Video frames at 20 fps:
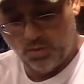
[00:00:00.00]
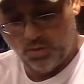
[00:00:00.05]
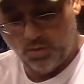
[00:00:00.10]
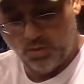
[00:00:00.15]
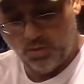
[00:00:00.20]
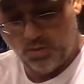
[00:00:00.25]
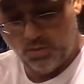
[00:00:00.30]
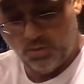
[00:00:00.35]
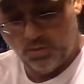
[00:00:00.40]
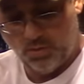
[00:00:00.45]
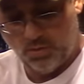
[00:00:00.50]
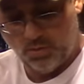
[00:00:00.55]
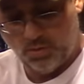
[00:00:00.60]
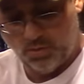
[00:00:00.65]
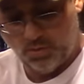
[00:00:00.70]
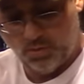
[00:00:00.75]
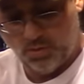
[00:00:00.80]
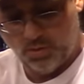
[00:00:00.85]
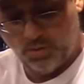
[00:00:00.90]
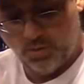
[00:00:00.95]

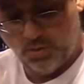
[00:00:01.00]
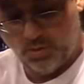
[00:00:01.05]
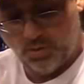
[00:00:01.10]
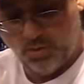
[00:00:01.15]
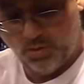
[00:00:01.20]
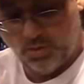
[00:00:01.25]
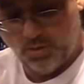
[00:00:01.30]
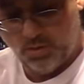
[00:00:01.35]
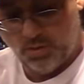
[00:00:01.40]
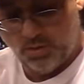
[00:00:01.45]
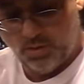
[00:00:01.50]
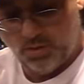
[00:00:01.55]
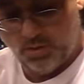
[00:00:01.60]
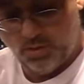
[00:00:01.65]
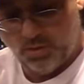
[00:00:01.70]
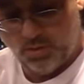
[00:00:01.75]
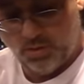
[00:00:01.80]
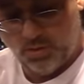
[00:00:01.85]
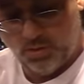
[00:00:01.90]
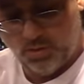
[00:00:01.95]

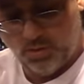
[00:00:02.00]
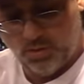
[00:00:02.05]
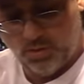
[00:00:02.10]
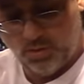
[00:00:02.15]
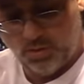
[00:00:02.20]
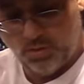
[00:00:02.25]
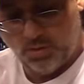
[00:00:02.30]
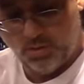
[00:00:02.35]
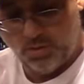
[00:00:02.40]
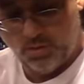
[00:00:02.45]
[no speech]